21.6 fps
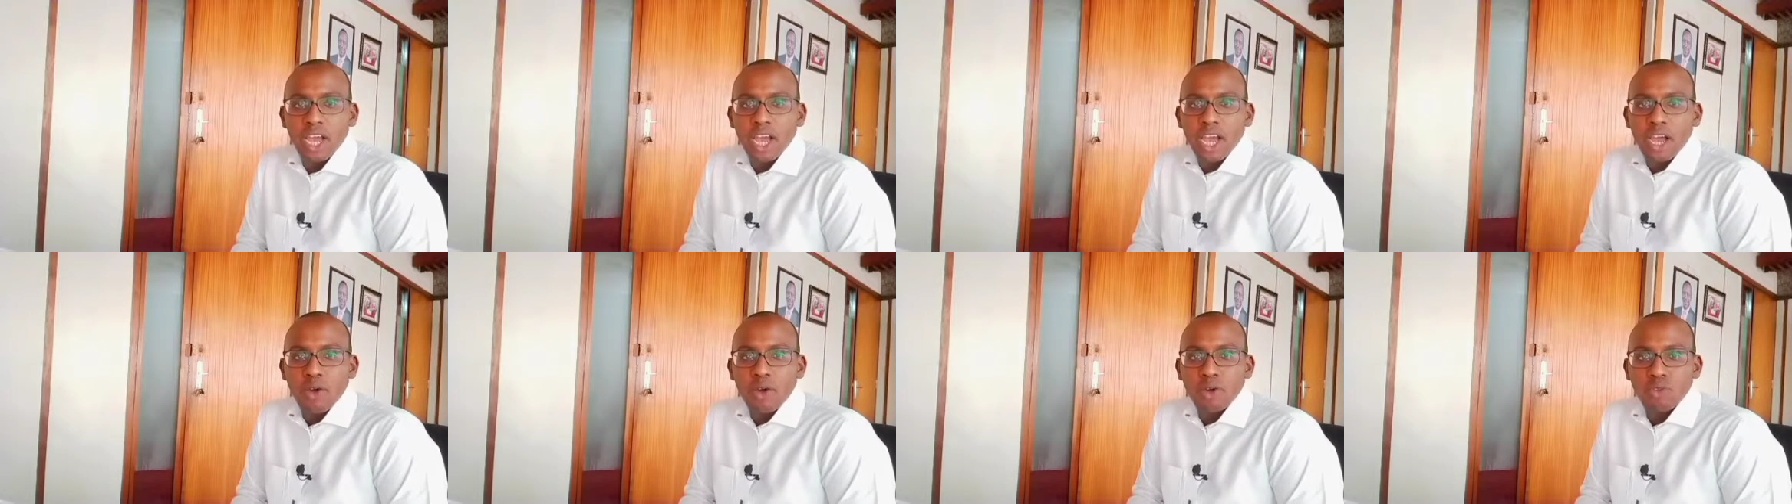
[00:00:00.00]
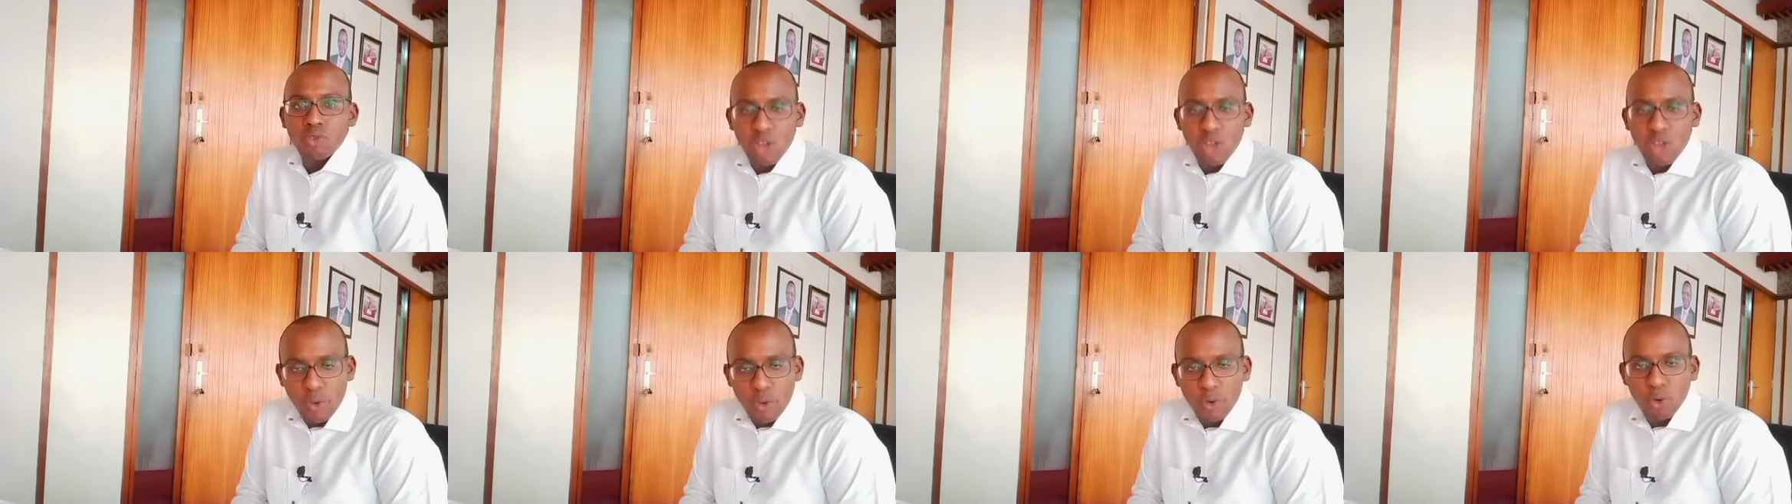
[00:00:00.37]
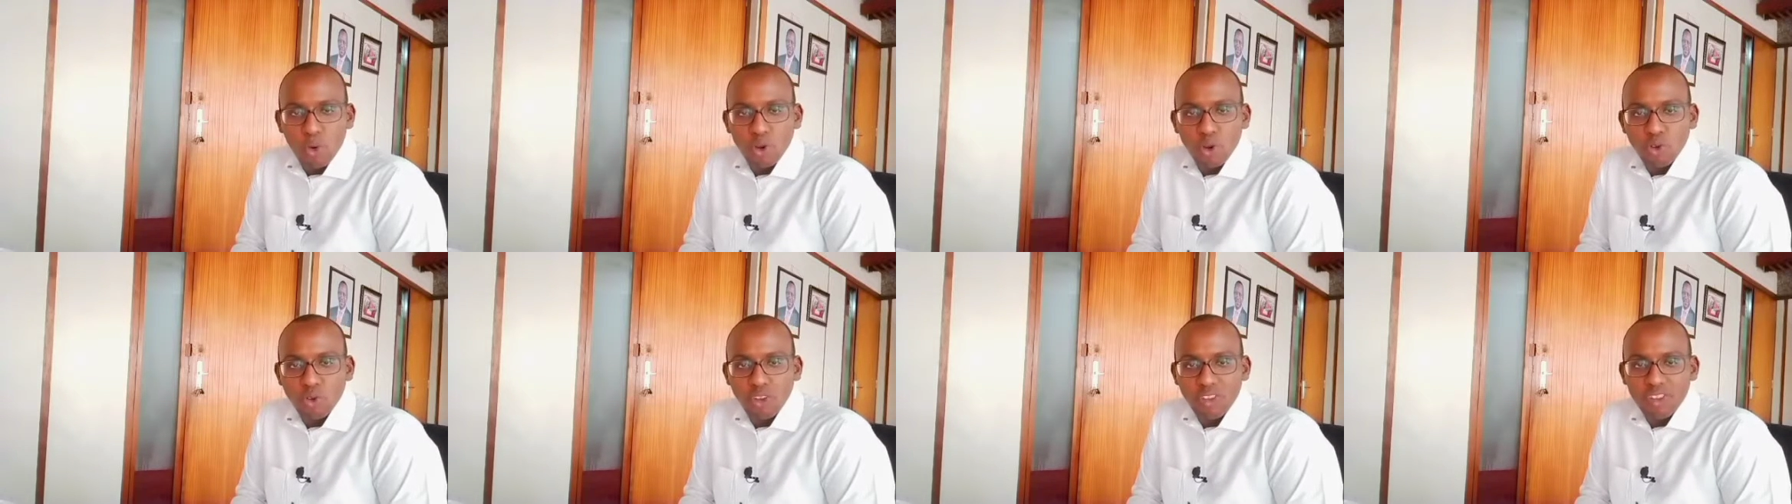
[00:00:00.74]
Today we're going to
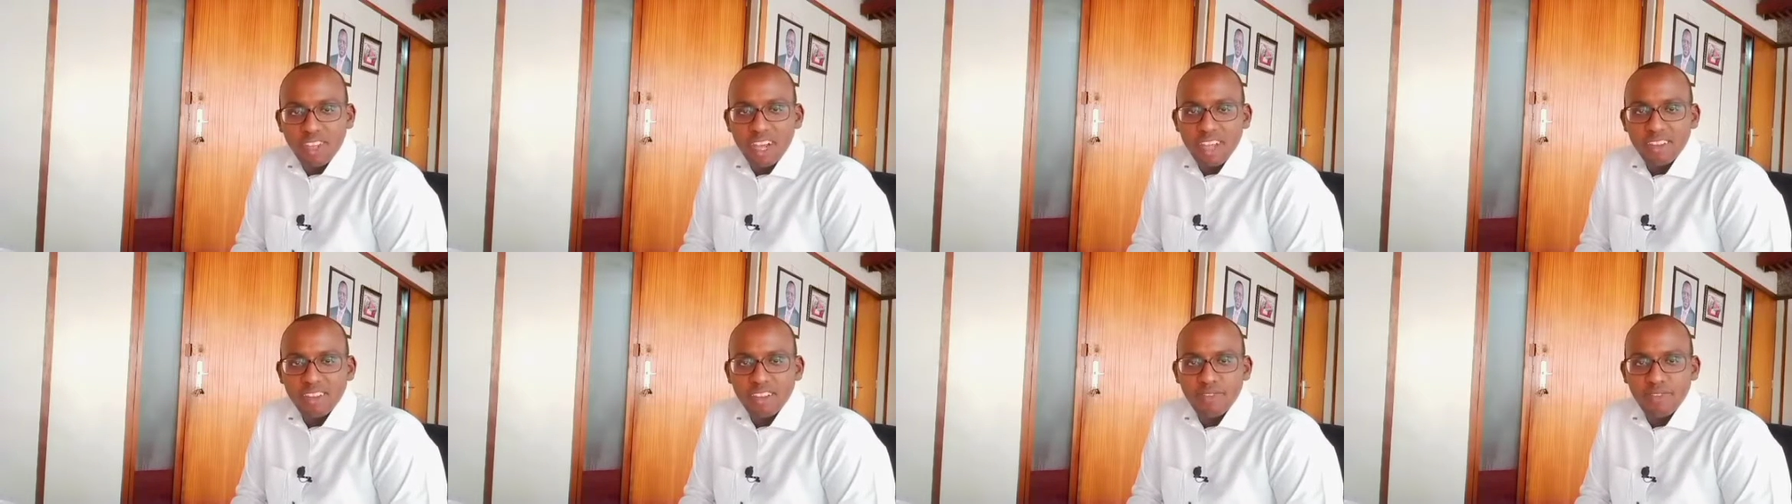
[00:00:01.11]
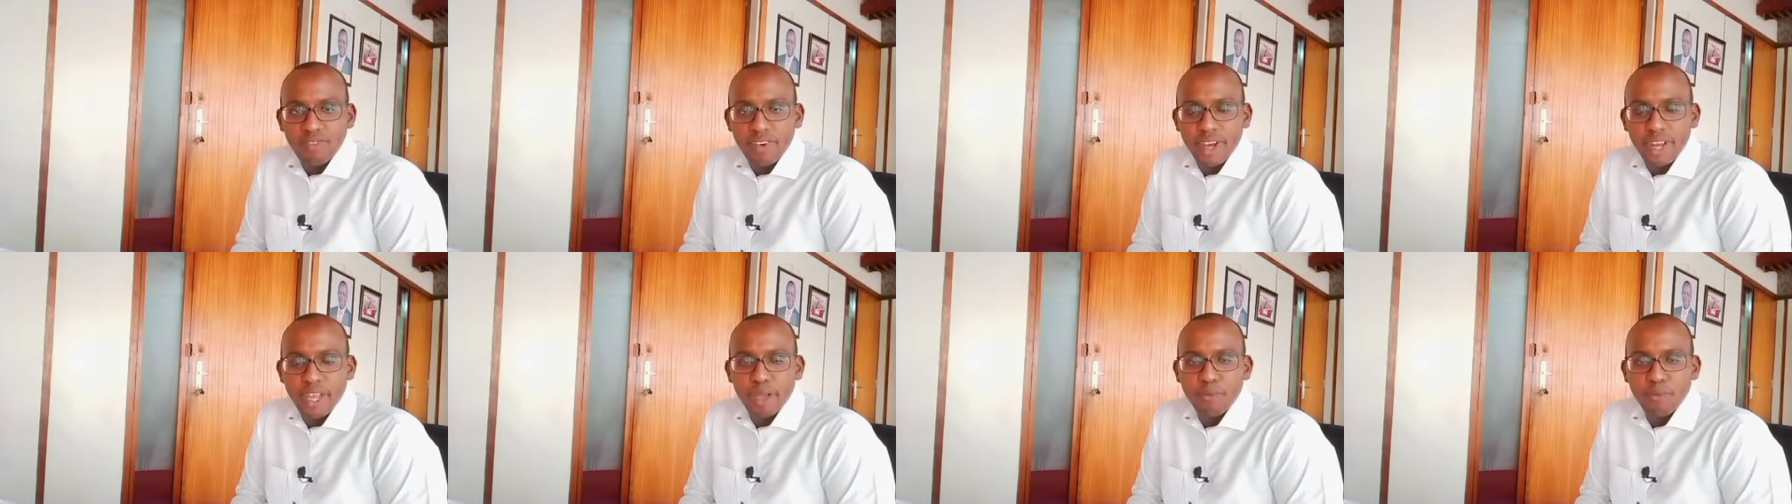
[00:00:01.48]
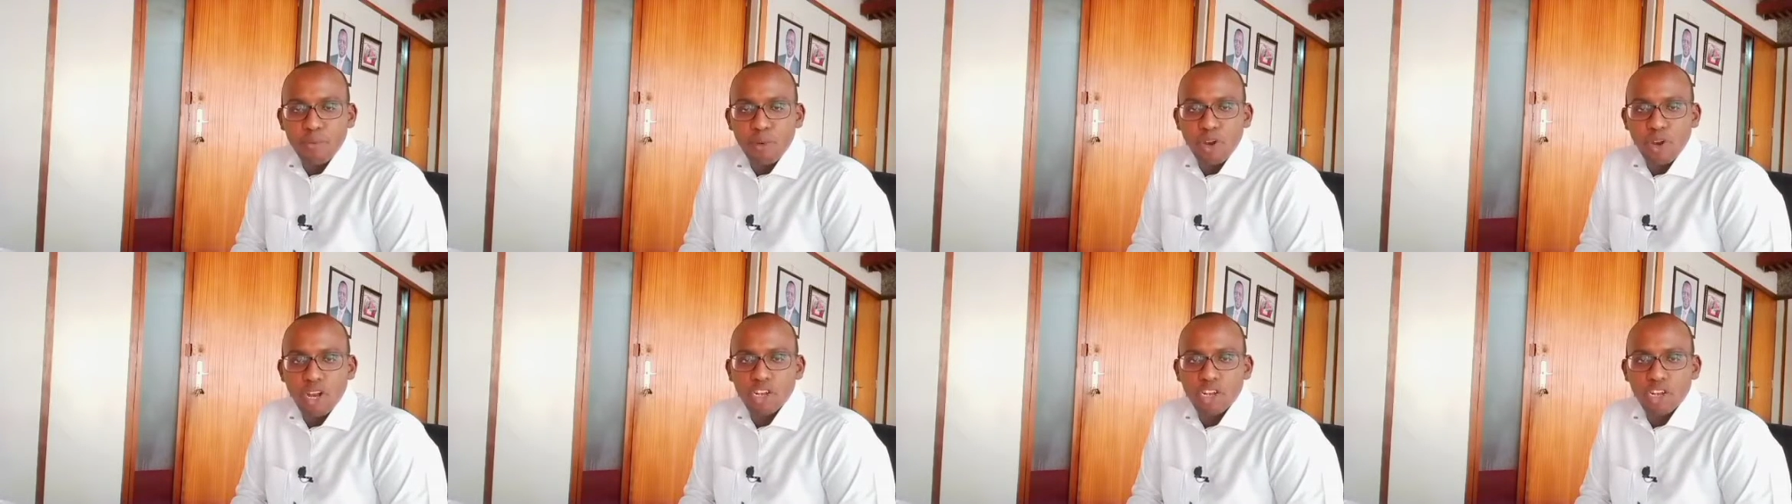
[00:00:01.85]
discuss a very important